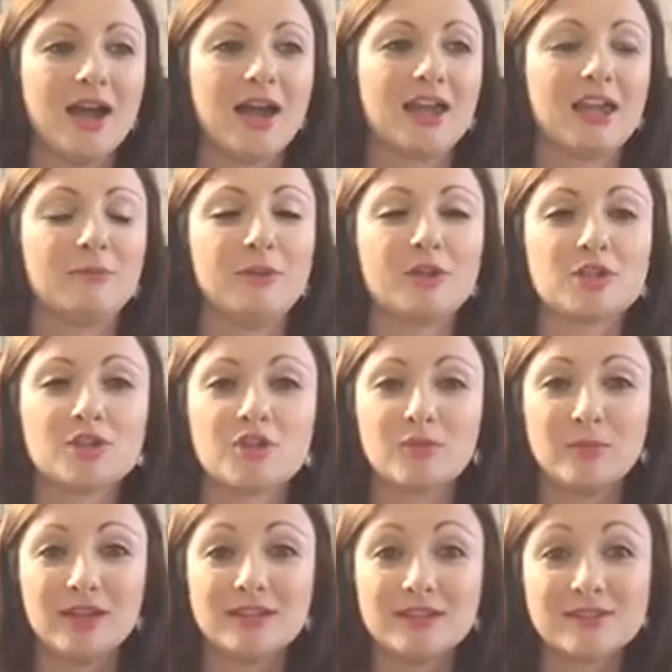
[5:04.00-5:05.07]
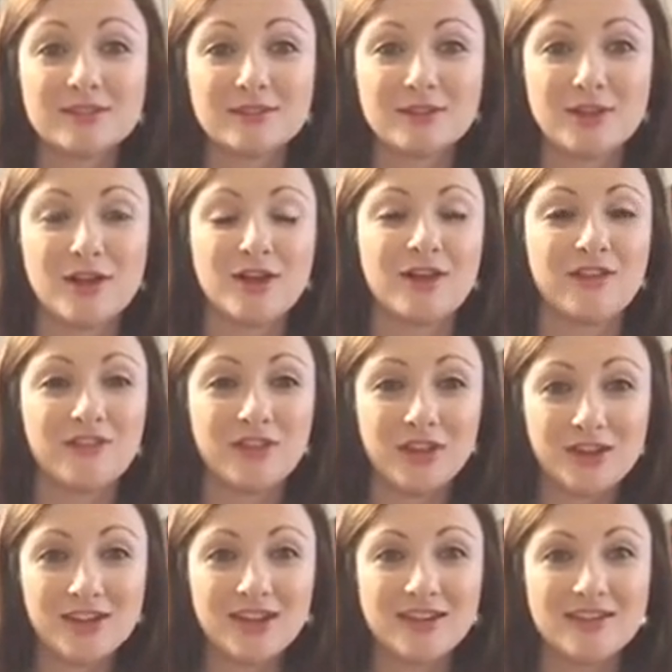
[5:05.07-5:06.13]
I get pictures from my sister-in-law of
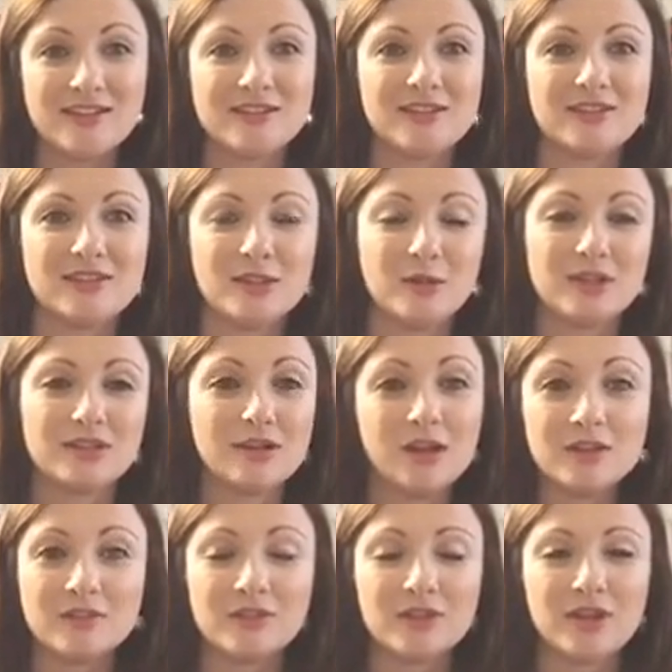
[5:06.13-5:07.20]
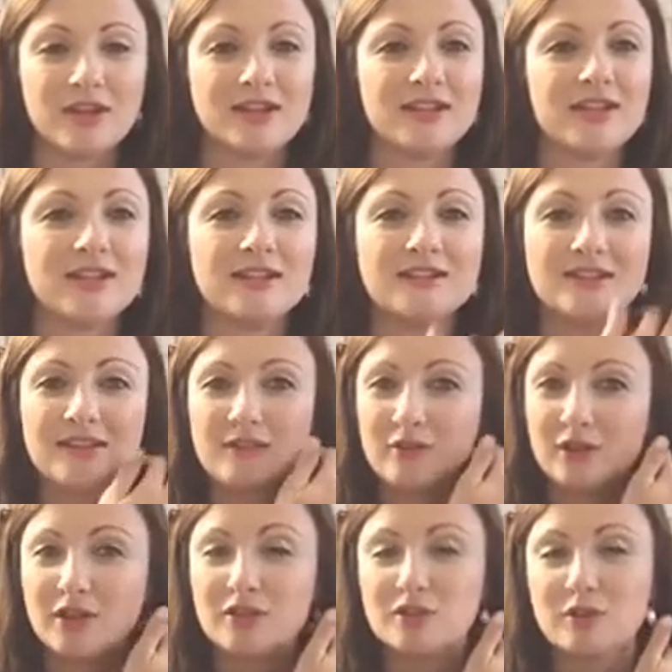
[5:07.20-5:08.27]
their kids, and so it's all of the grandkids, and they
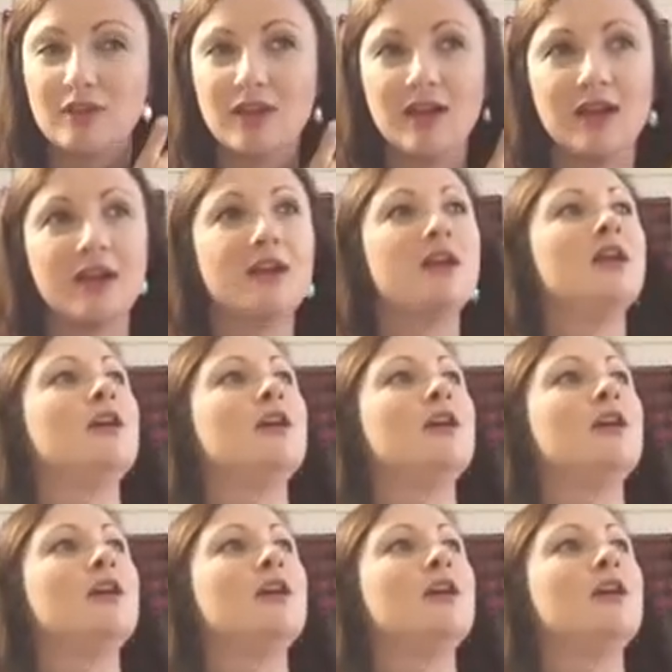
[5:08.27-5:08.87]
really enjoy that.